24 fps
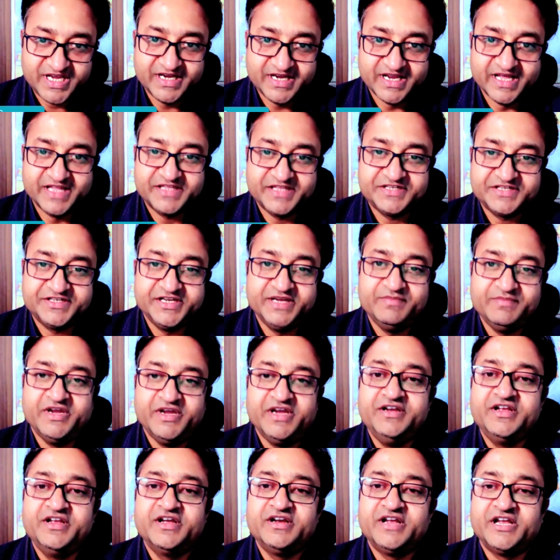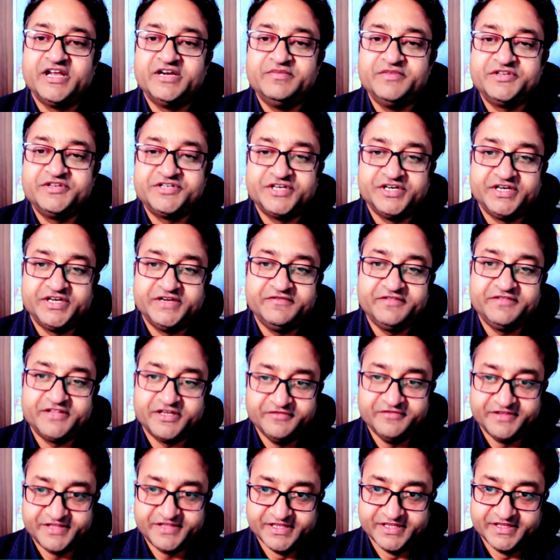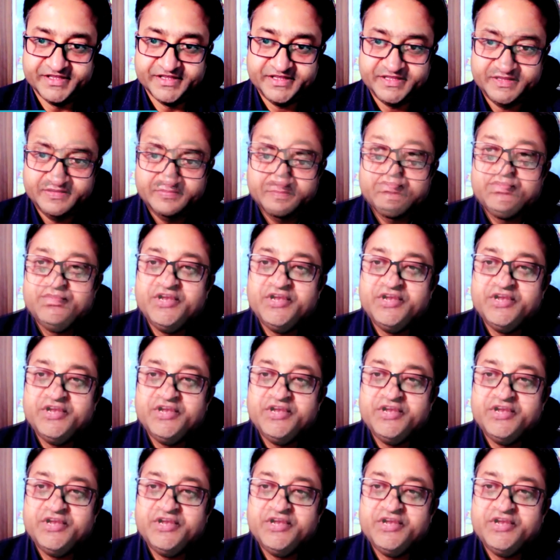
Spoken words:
and esteemed Indian Administrative Services.